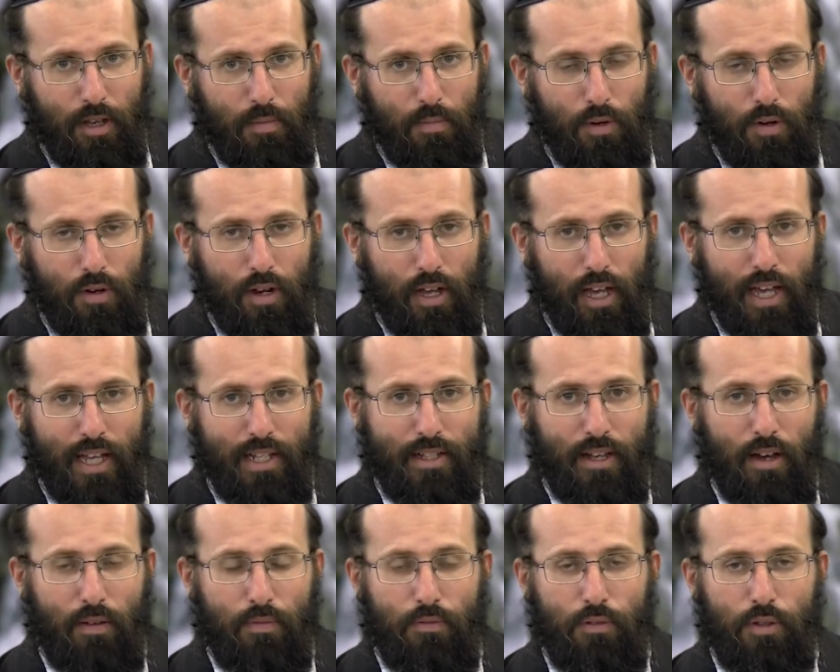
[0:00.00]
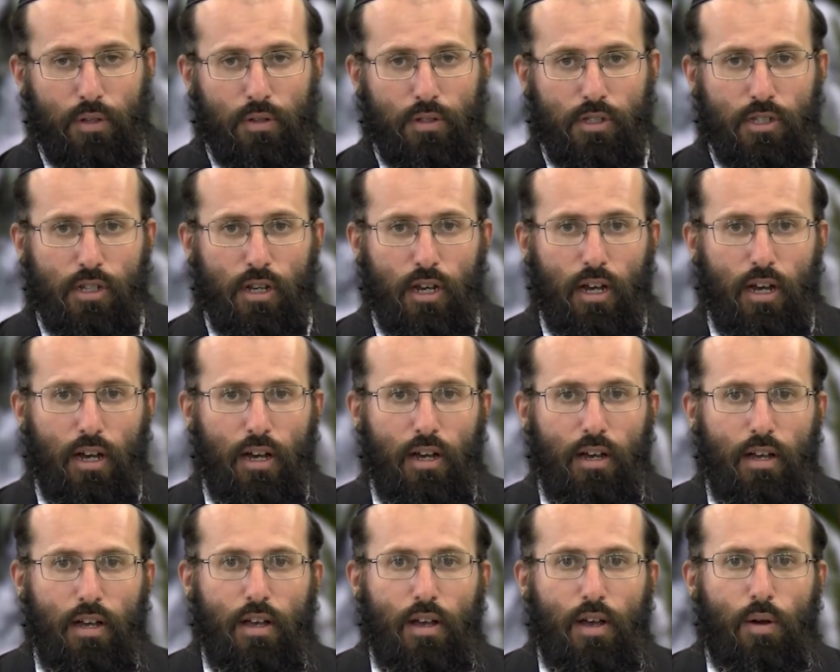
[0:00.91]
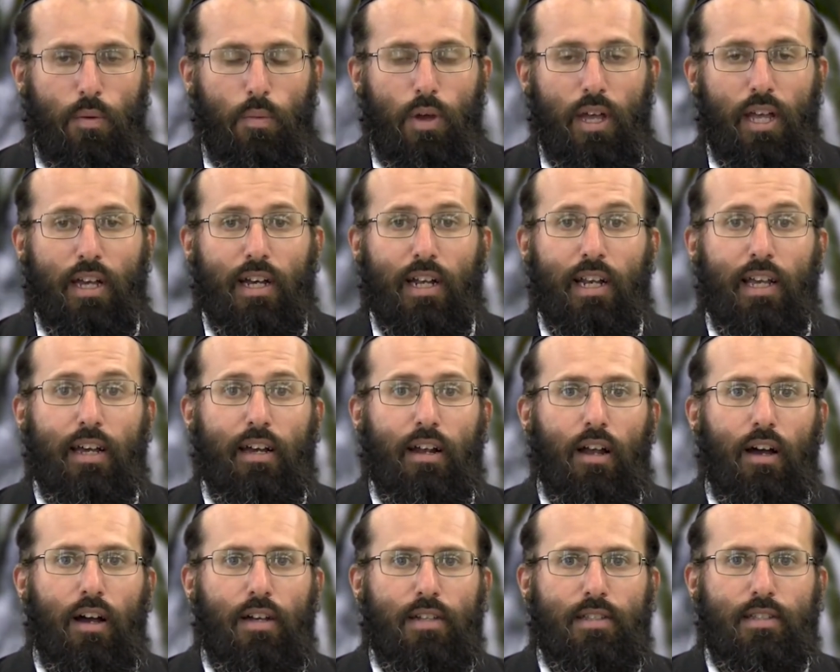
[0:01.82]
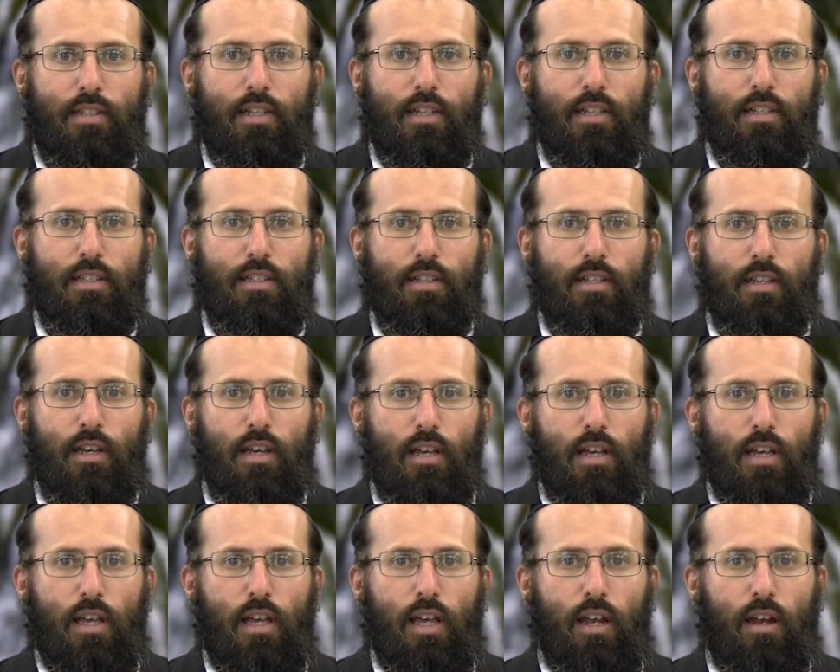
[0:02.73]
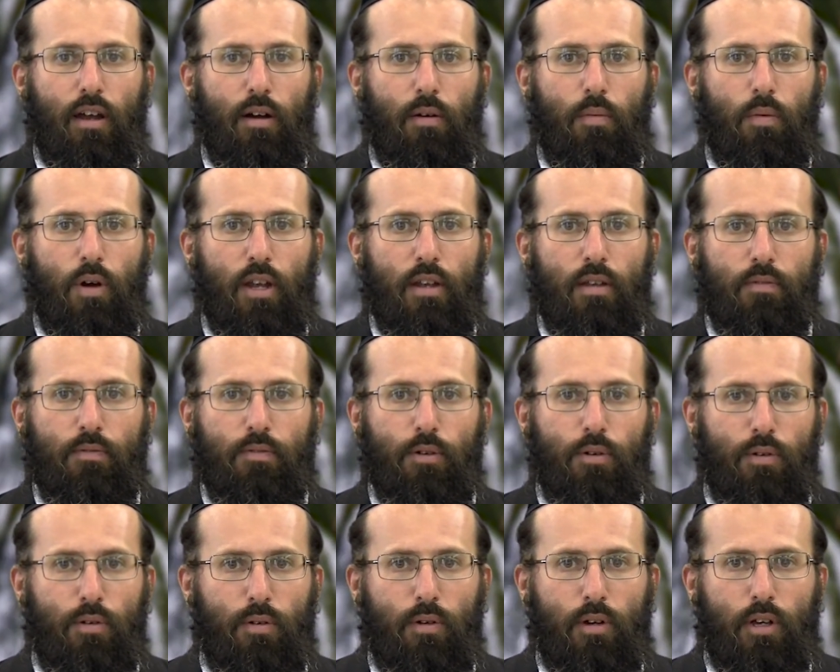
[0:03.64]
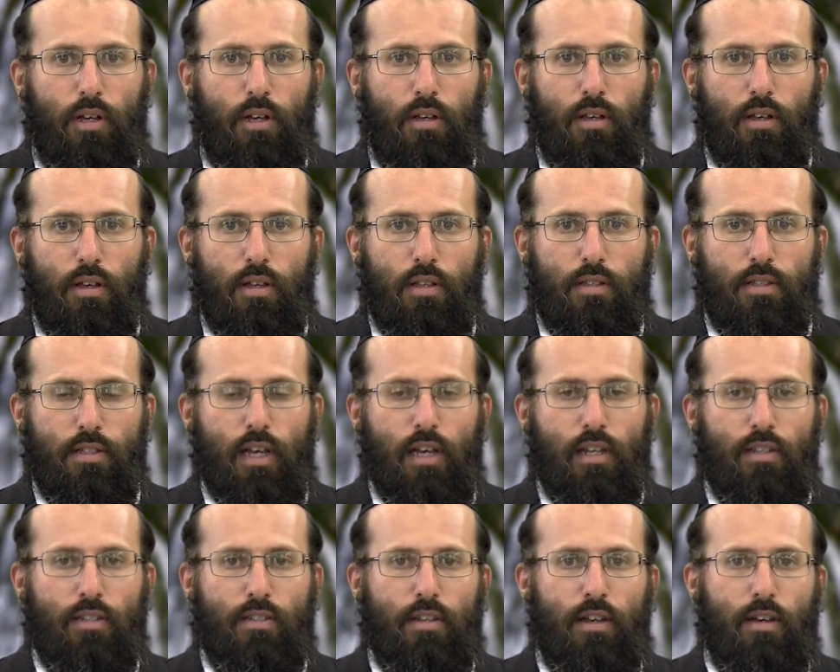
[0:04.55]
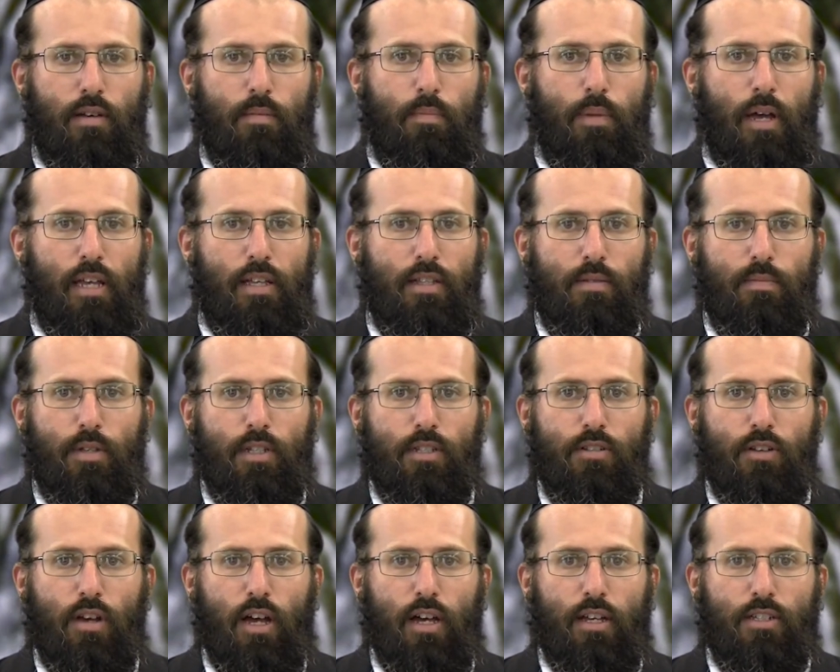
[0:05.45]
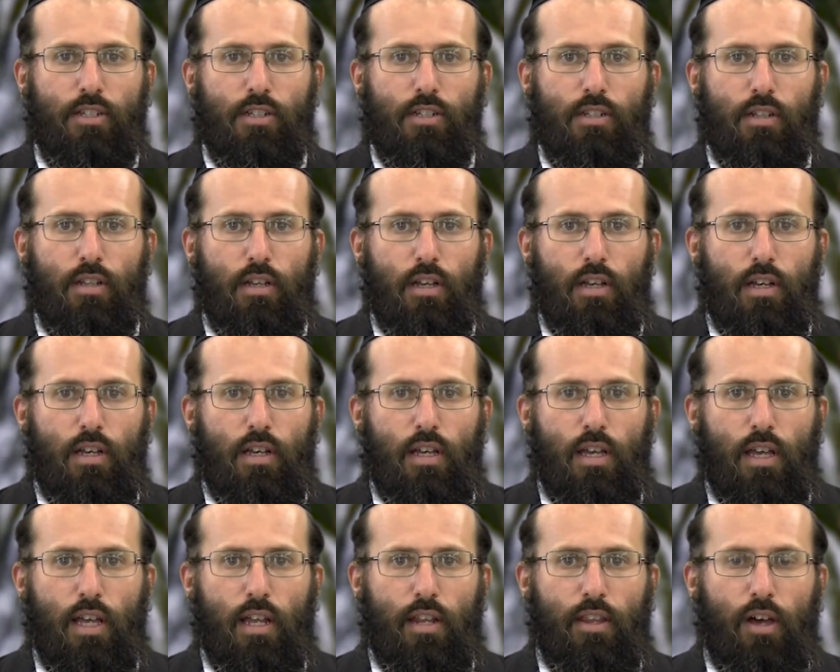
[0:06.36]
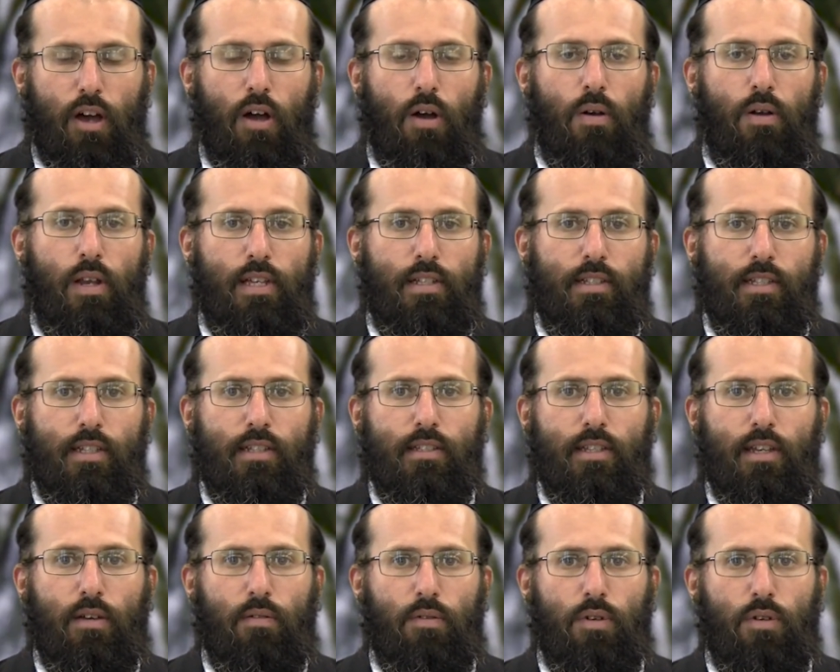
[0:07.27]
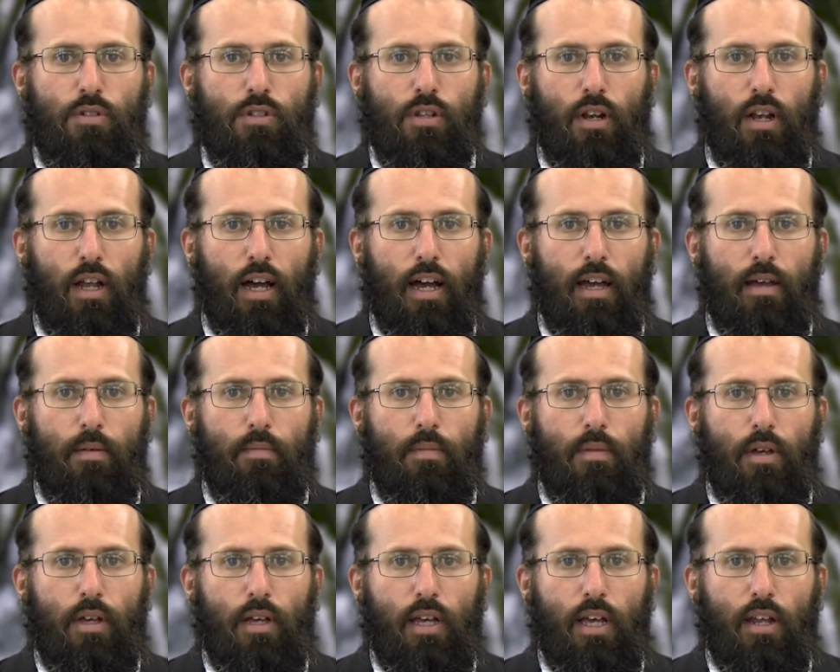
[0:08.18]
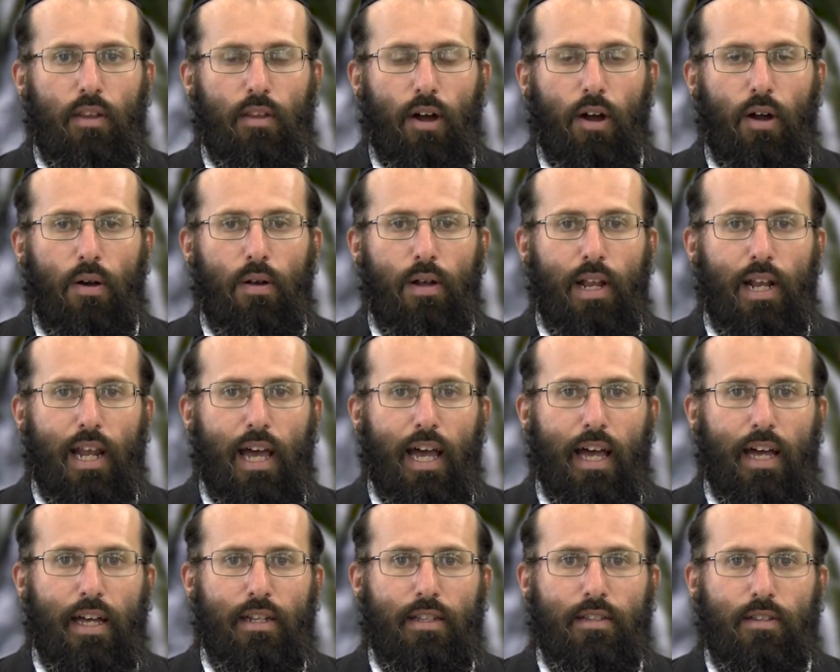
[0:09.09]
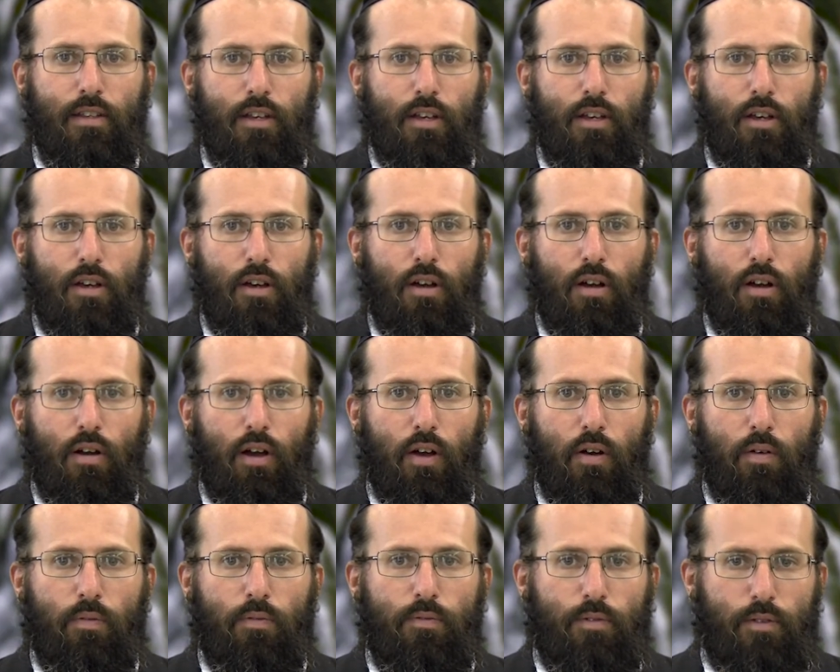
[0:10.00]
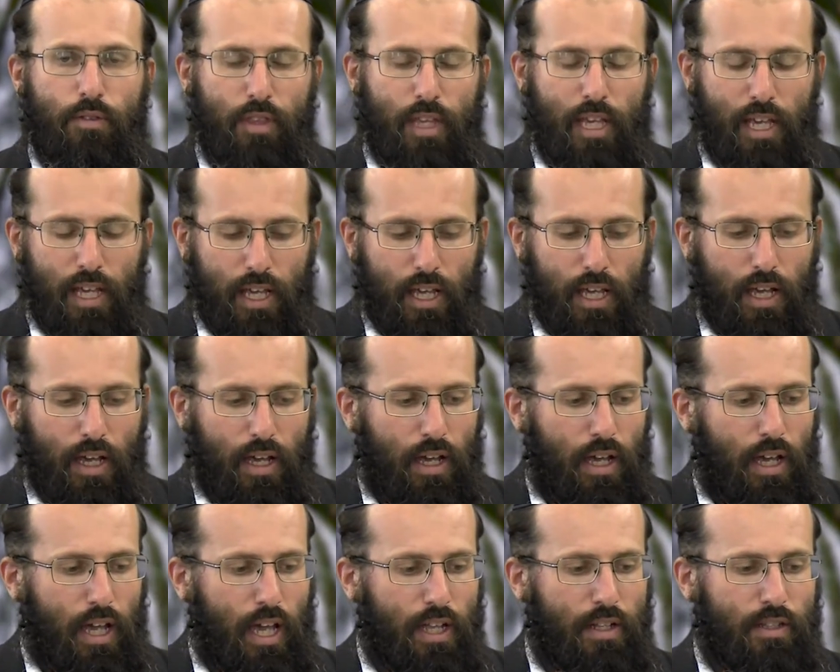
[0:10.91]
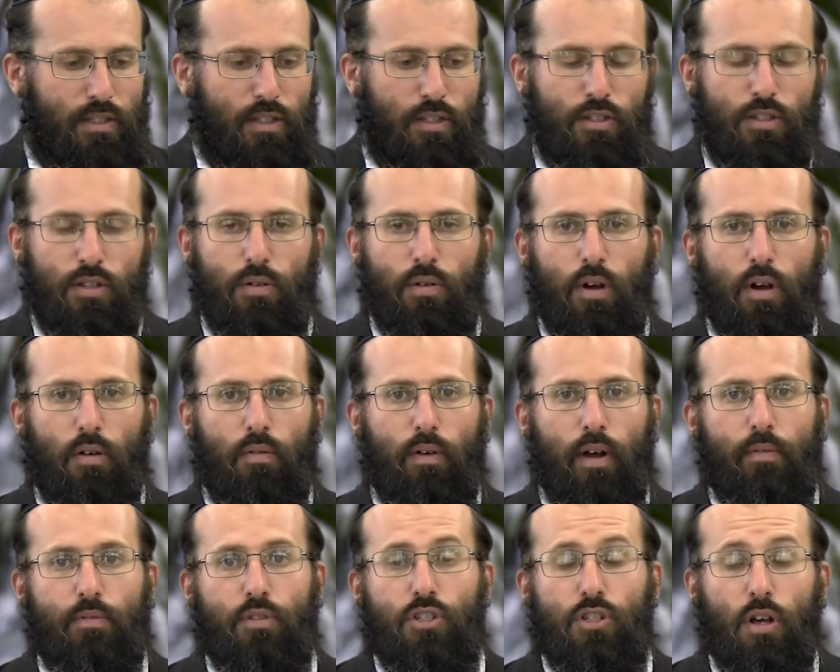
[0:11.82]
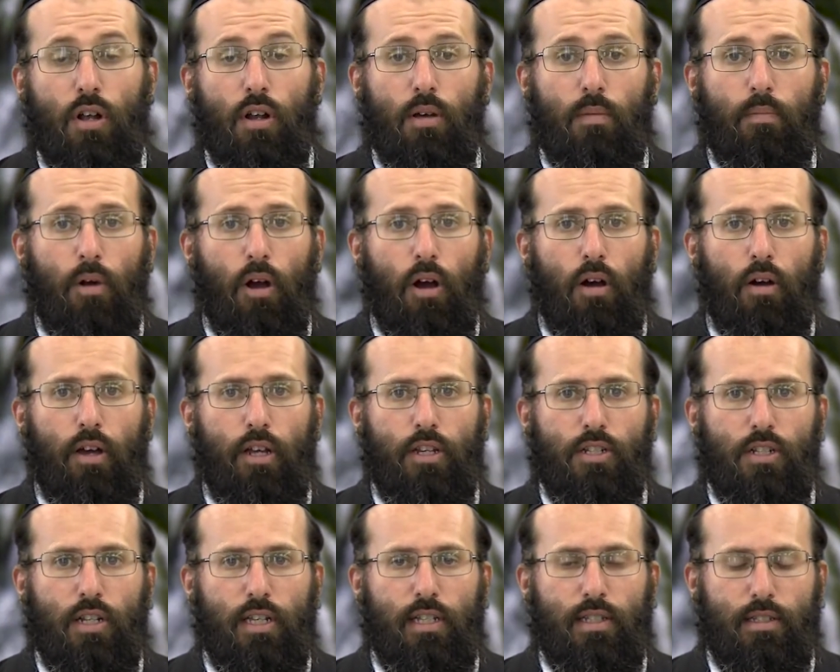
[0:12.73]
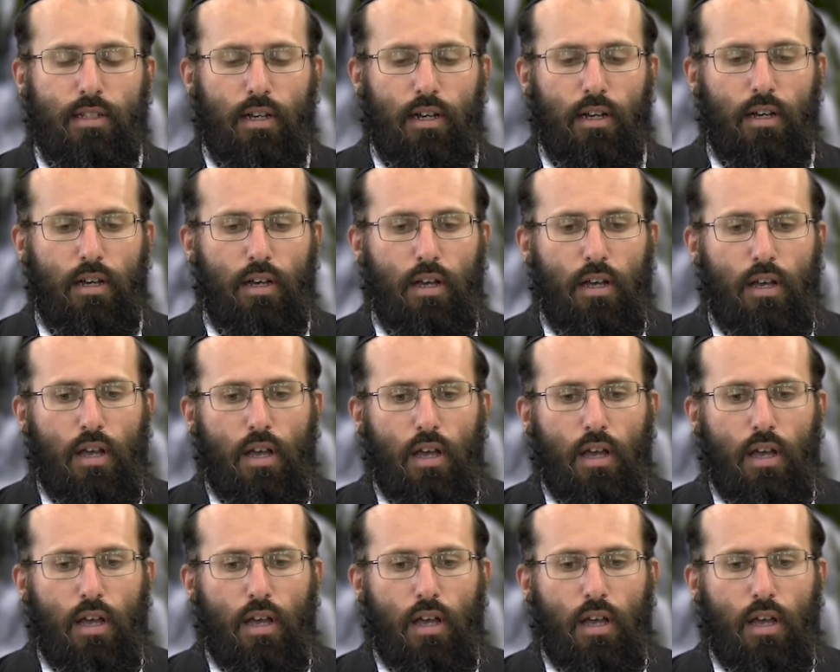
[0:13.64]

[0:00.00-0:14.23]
Emuna is Our Future weekly classes in our wonderful center Beis Midrash in the holy city of Yerushalayim, in the holy land of the Institute of Rav Shalom Arush, shlita,